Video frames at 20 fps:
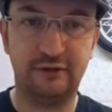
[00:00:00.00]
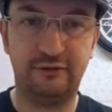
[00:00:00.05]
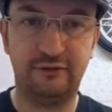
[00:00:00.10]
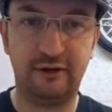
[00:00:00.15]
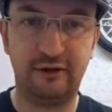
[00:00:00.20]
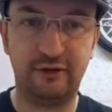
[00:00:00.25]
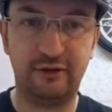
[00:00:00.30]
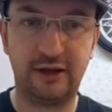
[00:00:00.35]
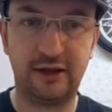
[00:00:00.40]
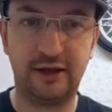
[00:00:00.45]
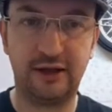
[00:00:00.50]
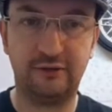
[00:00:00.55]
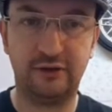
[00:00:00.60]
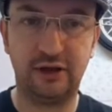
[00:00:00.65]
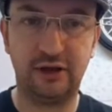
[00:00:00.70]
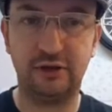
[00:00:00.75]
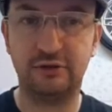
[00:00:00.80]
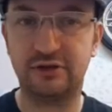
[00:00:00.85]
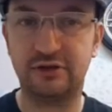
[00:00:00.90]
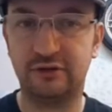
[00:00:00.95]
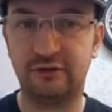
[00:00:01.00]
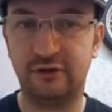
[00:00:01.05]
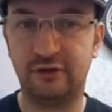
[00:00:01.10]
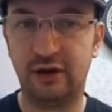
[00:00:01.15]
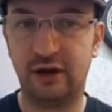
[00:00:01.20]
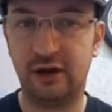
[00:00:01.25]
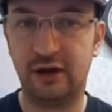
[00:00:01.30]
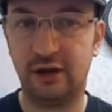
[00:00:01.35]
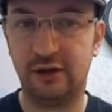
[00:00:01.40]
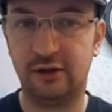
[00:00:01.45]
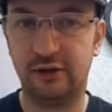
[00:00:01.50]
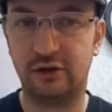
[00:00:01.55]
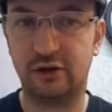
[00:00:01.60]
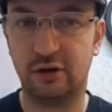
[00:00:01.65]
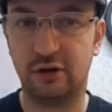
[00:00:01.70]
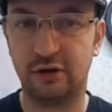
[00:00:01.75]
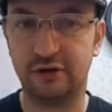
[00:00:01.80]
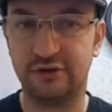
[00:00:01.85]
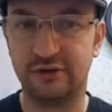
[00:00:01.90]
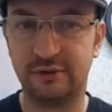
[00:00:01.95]
Very clever use of the
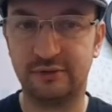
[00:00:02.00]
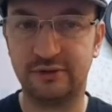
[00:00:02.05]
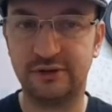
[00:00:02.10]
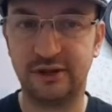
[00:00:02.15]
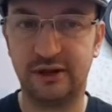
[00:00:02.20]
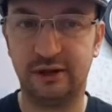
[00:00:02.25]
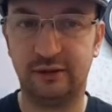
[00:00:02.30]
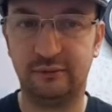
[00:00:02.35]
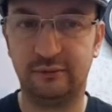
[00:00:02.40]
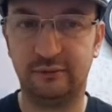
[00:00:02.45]
colours though, isn't it?